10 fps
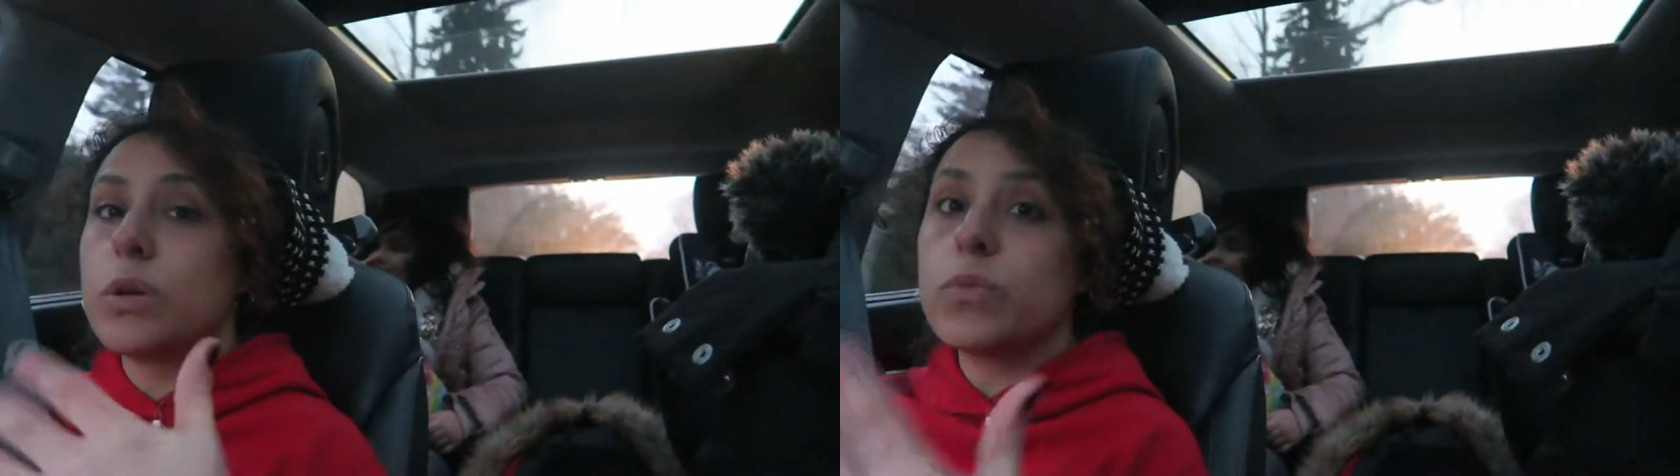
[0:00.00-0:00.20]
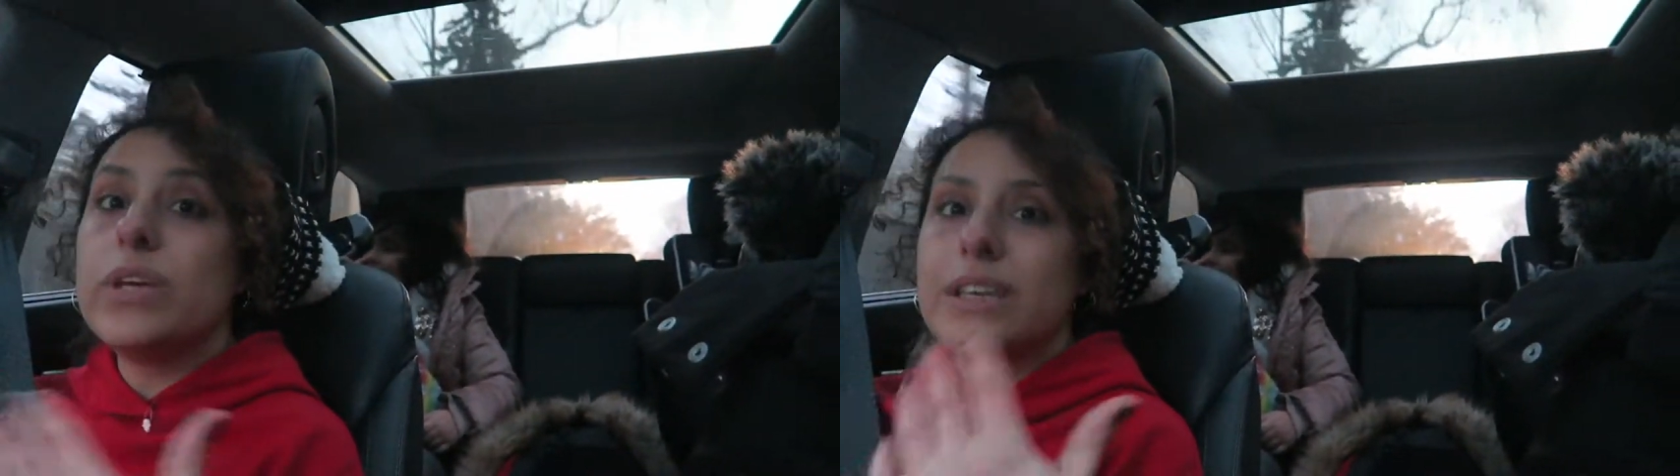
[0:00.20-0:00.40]

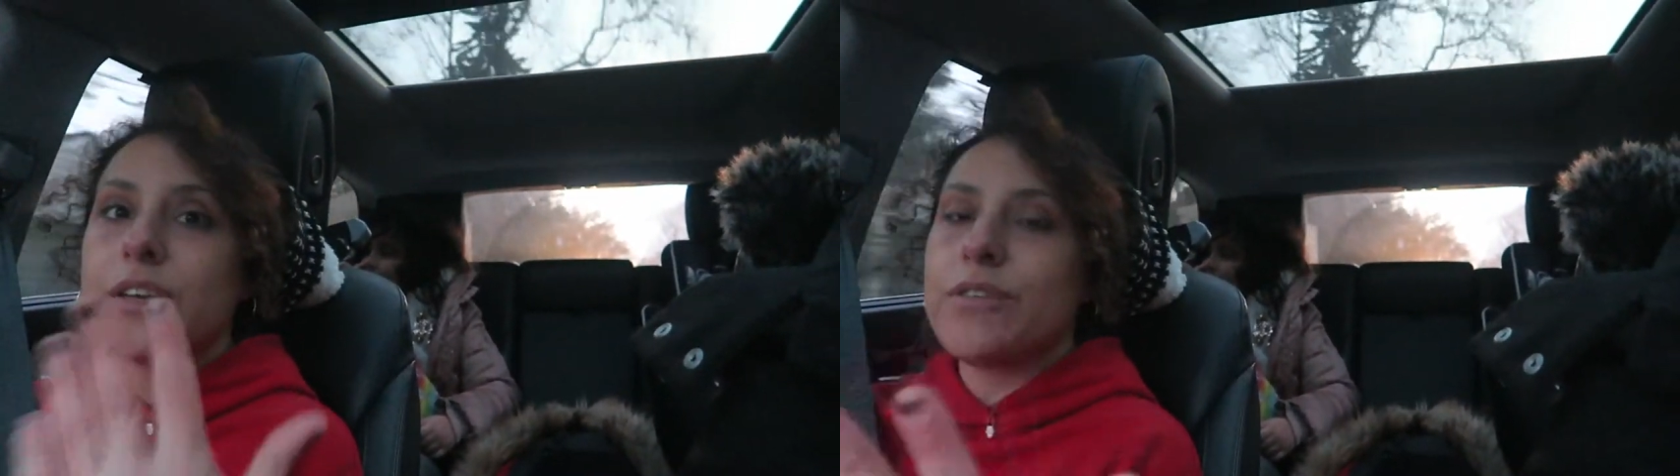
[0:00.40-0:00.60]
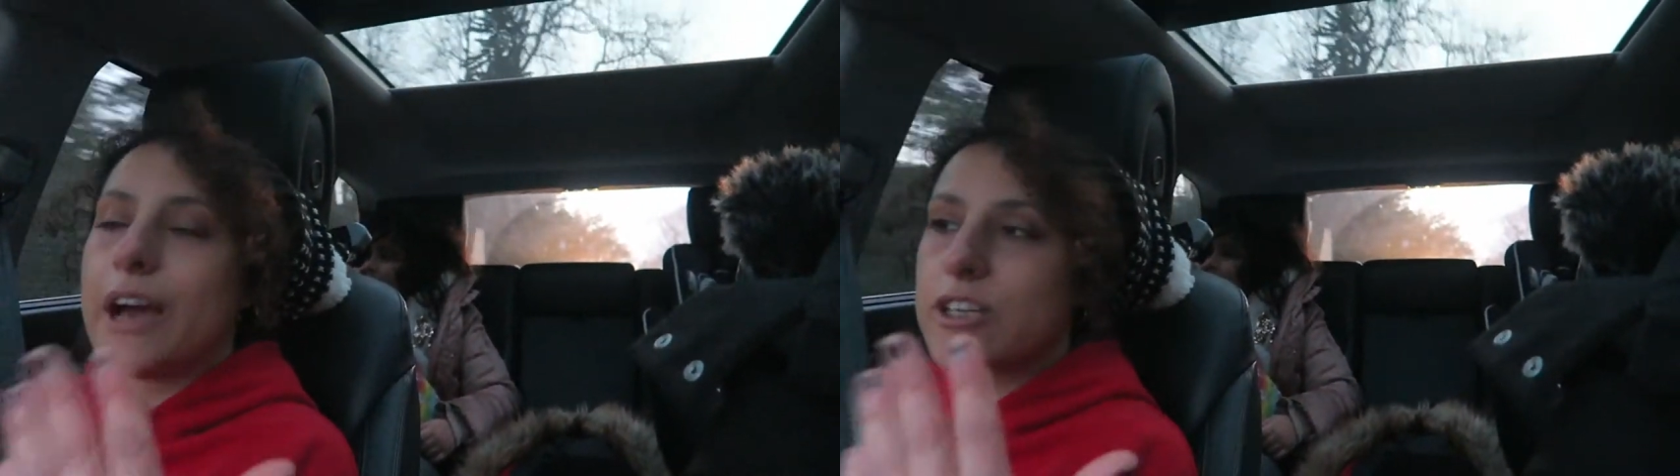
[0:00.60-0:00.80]
what we
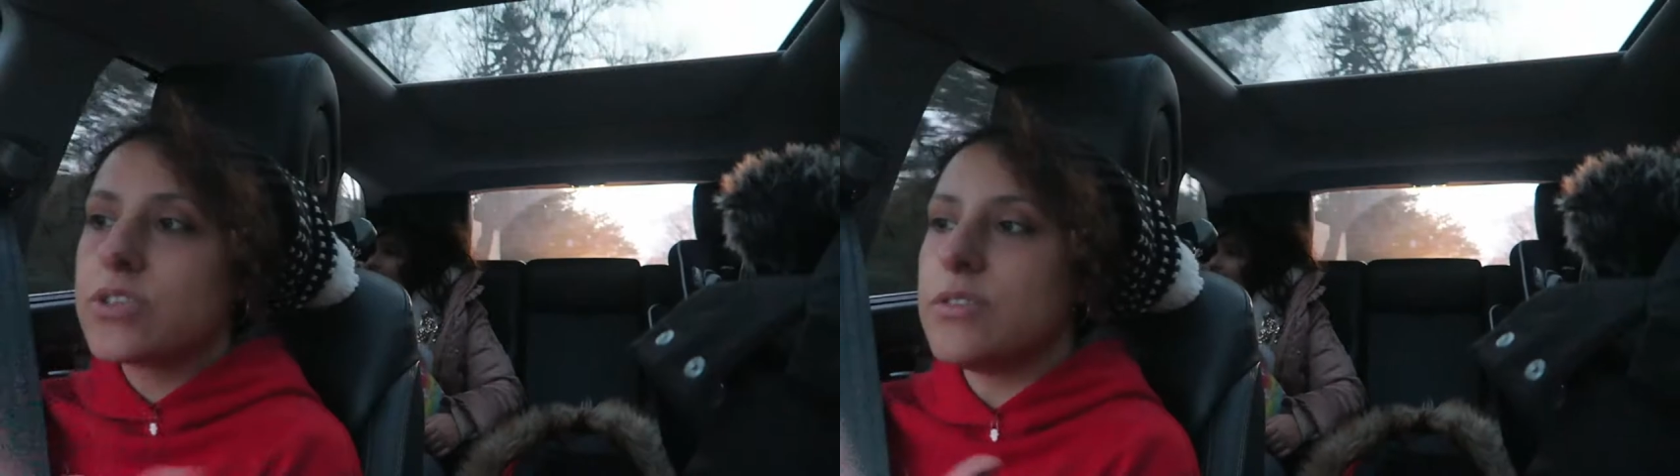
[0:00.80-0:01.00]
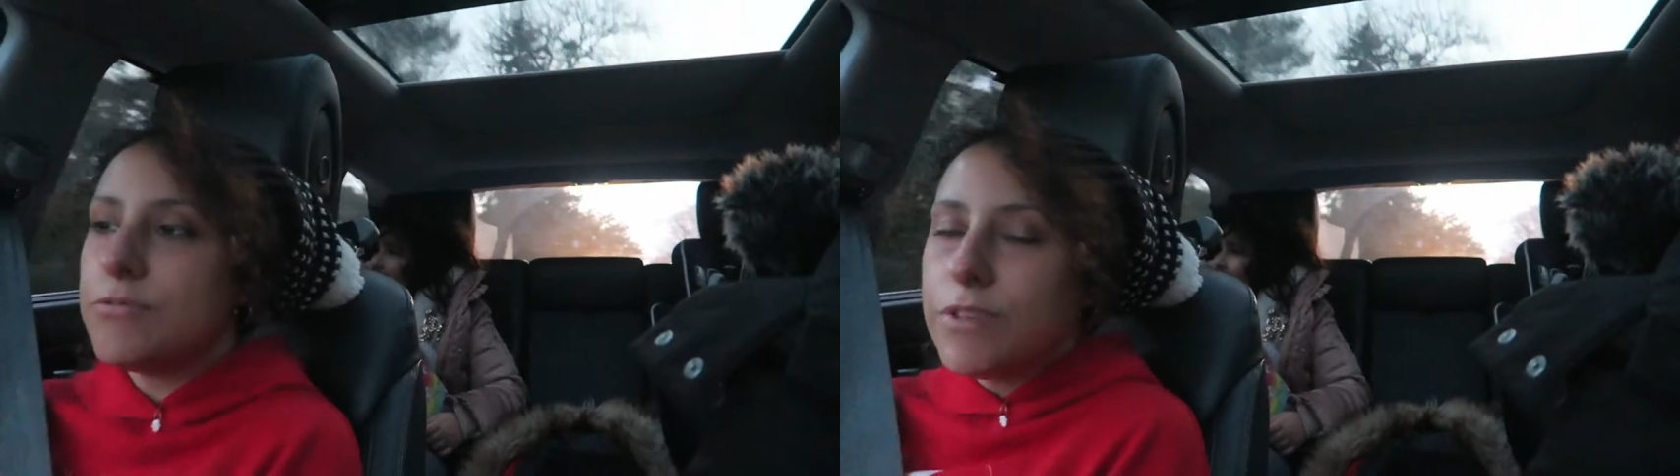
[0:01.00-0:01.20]
can
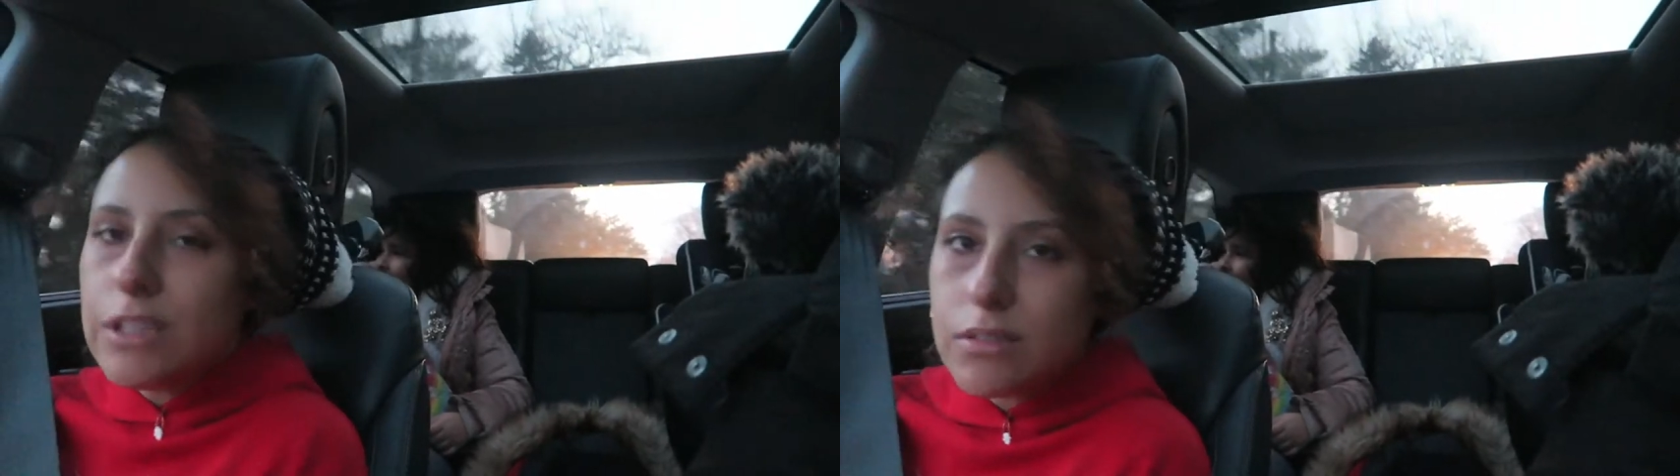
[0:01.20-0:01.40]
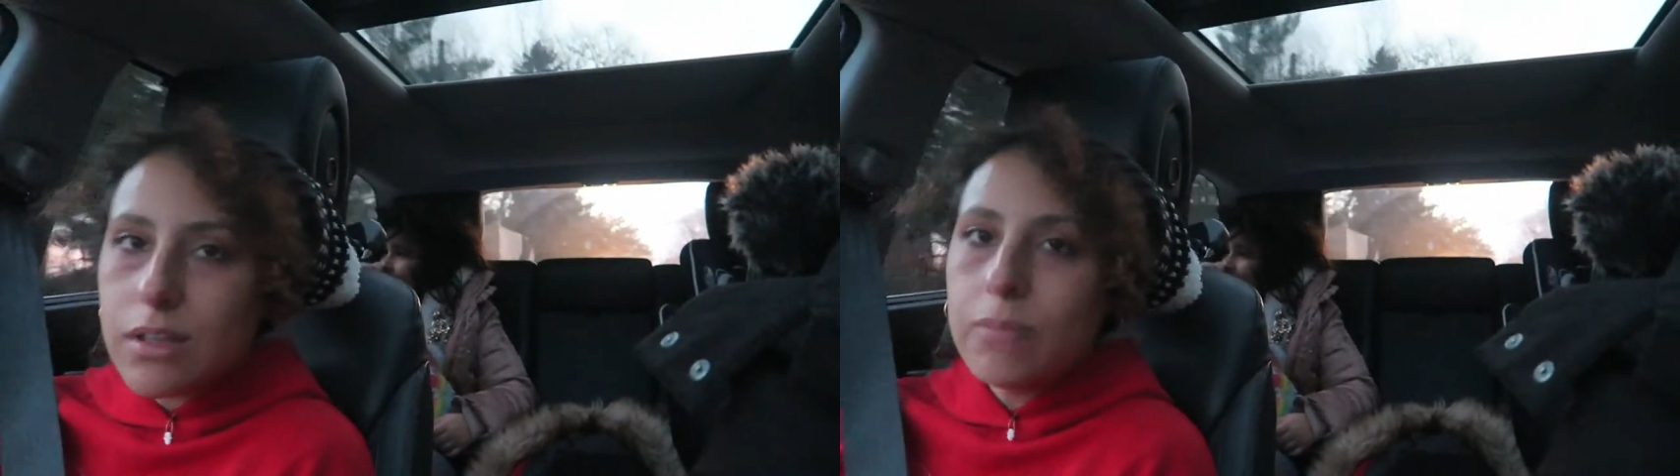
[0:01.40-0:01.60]
actually
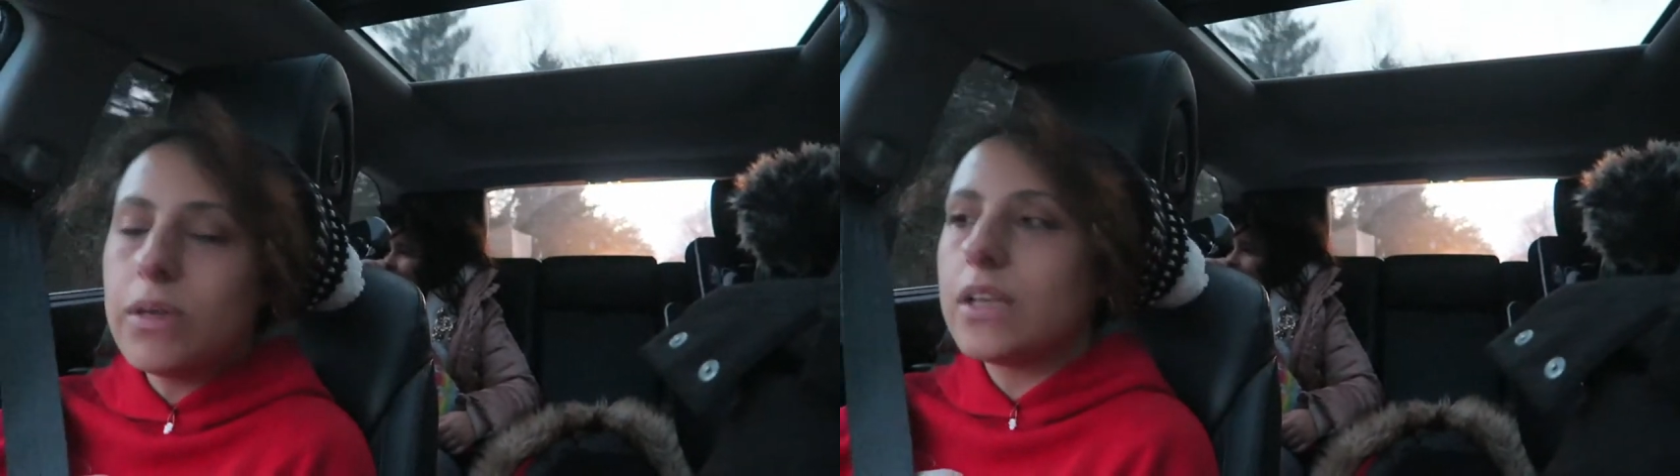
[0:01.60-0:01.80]
feed them,